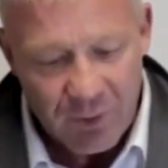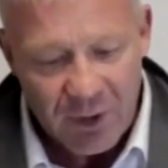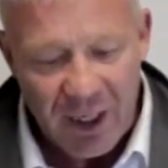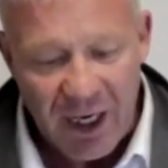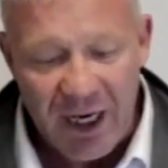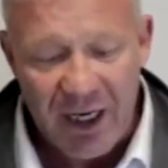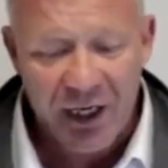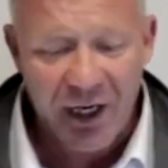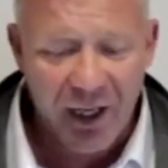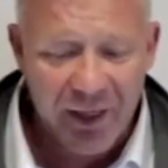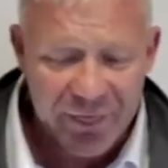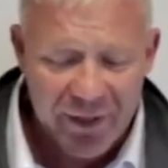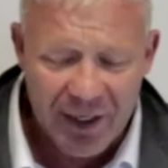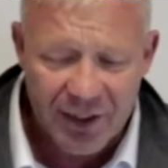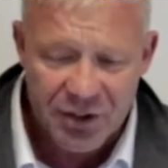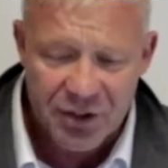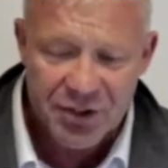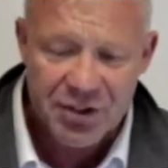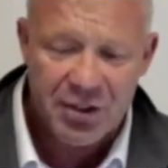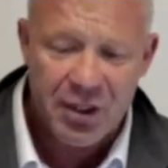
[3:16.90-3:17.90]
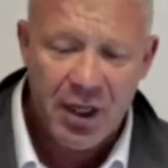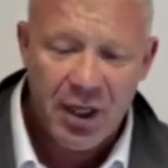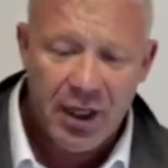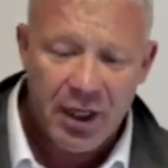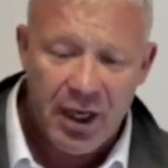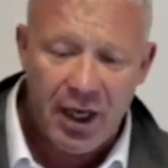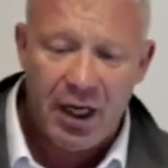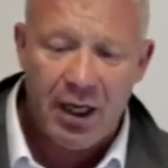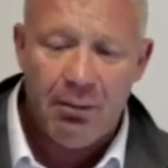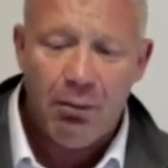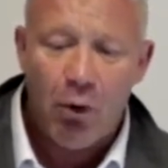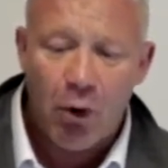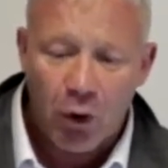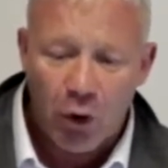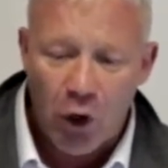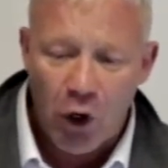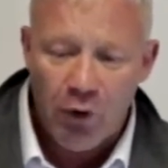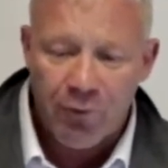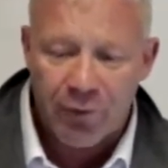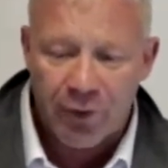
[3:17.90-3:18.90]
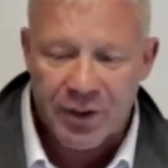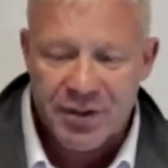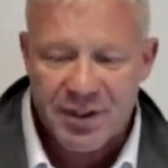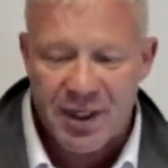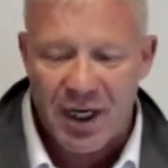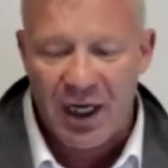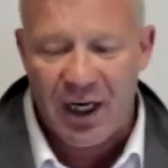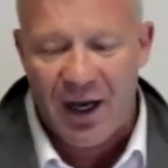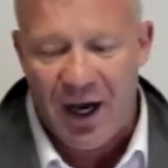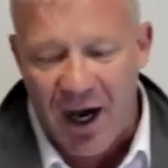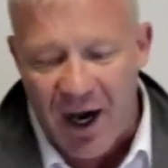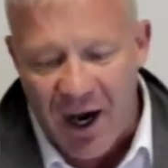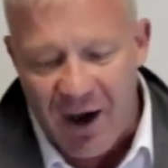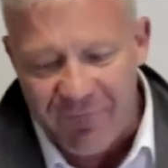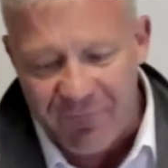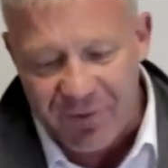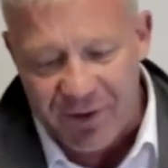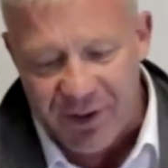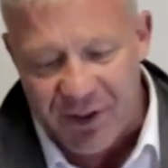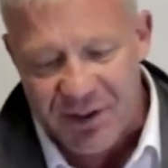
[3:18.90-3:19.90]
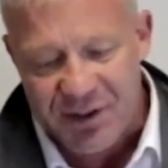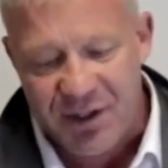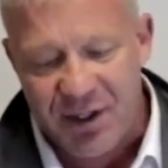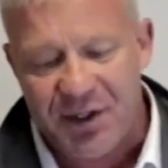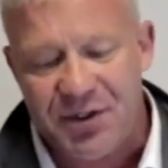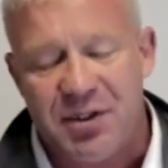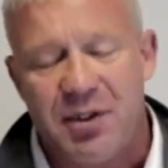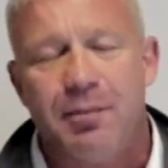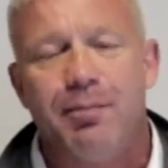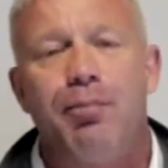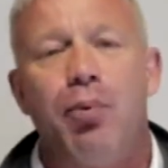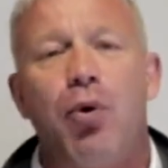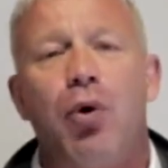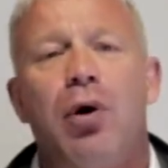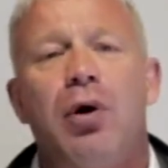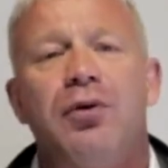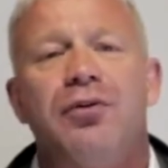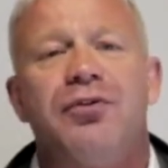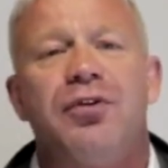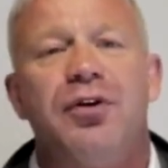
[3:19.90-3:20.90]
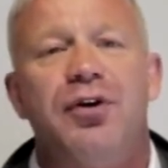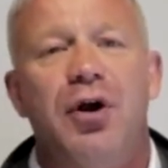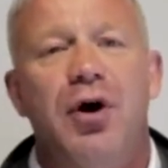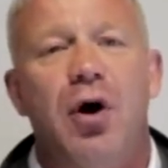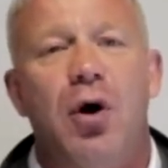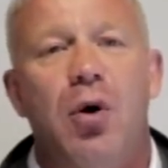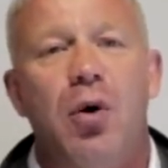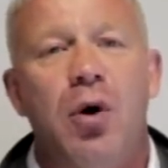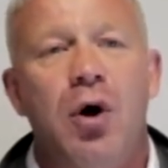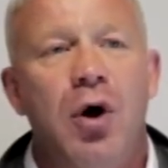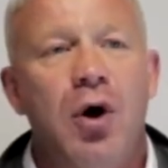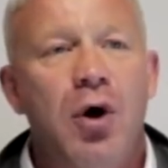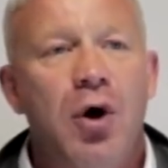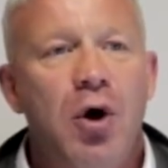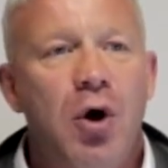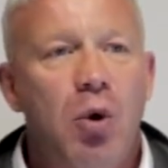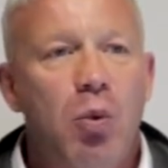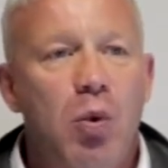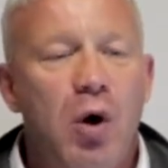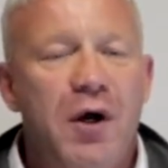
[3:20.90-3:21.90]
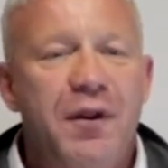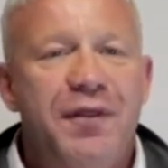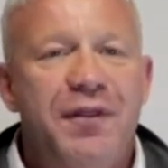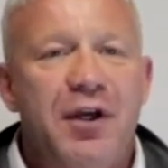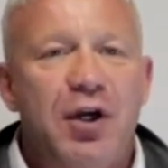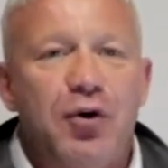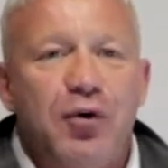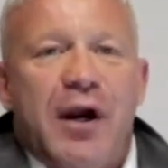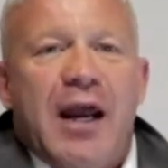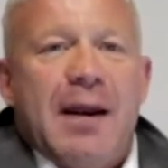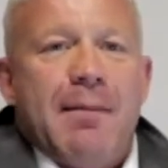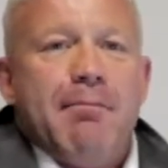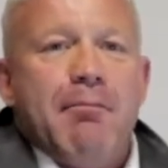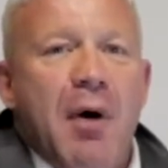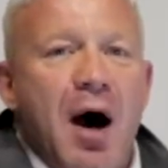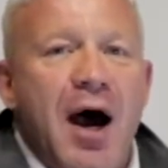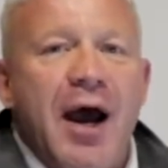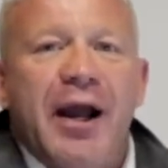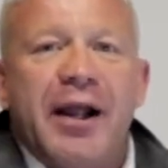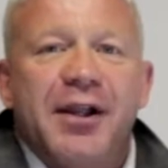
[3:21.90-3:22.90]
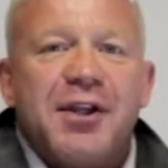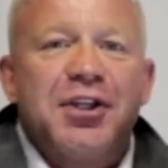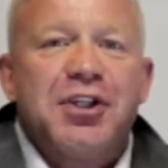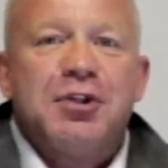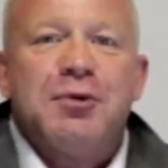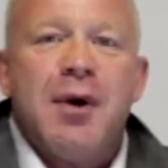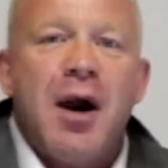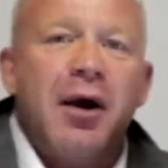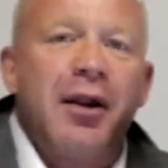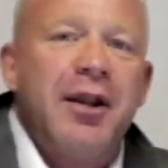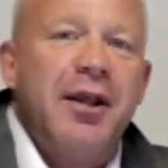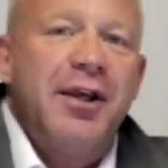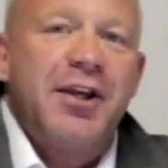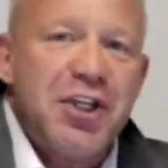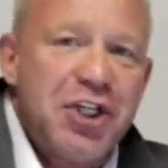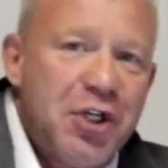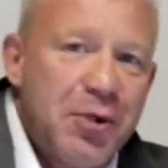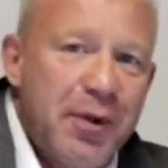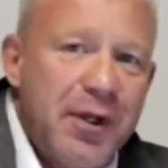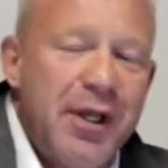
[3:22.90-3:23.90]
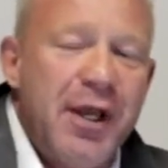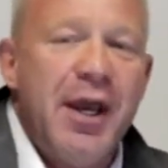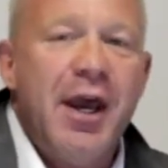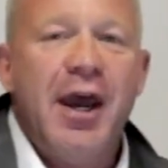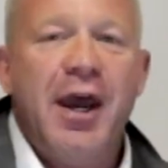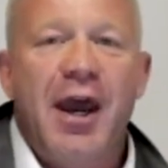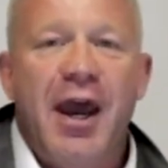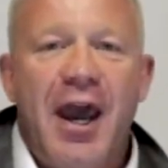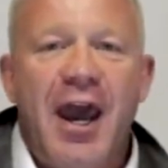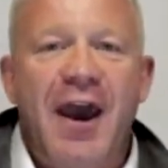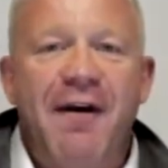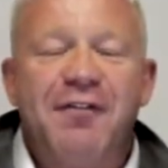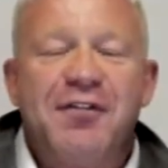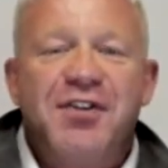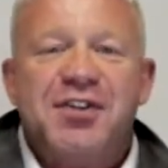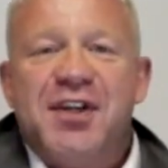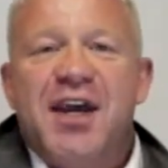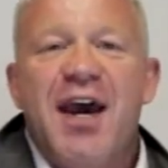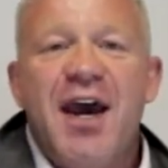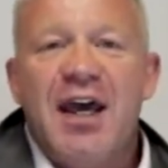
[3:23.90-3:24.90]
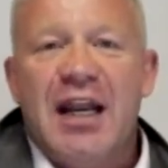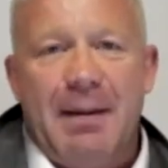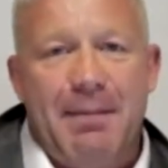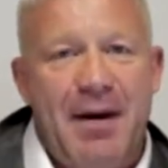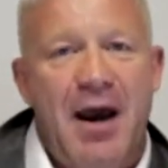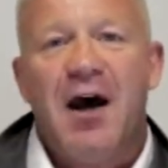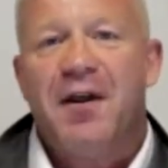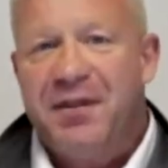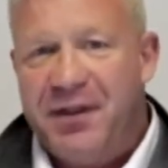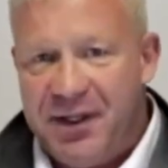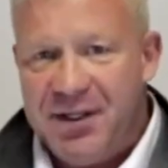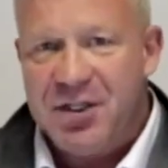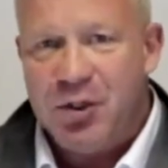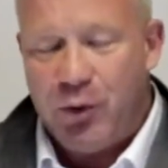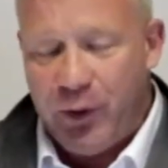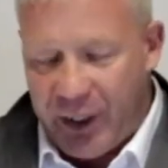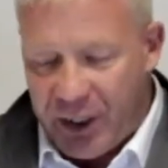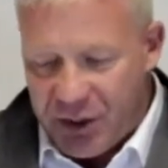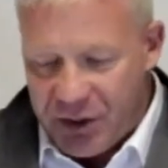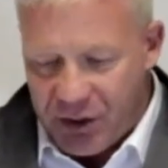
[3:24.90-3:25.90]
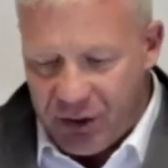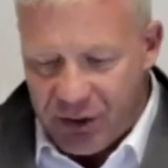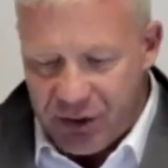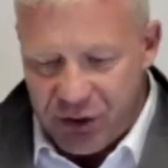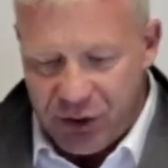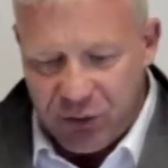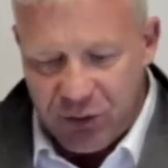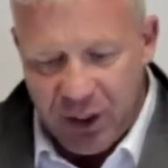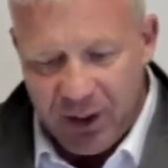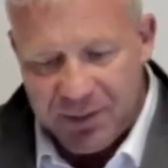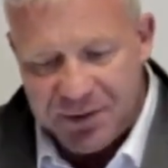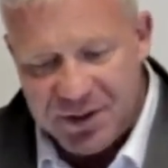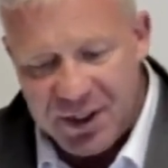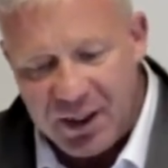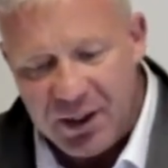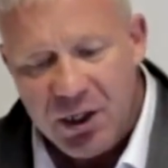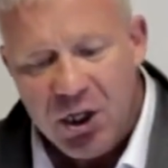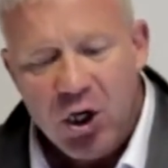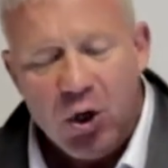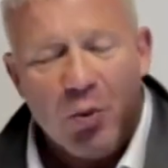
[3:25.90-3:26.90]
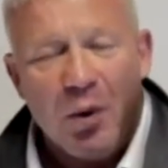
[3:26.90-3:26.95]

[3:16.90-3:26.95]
And I think just kind of moreover, it's kind of obvious that it's important to know what the great minds throughout history have said about these questions. You know what I'm saying?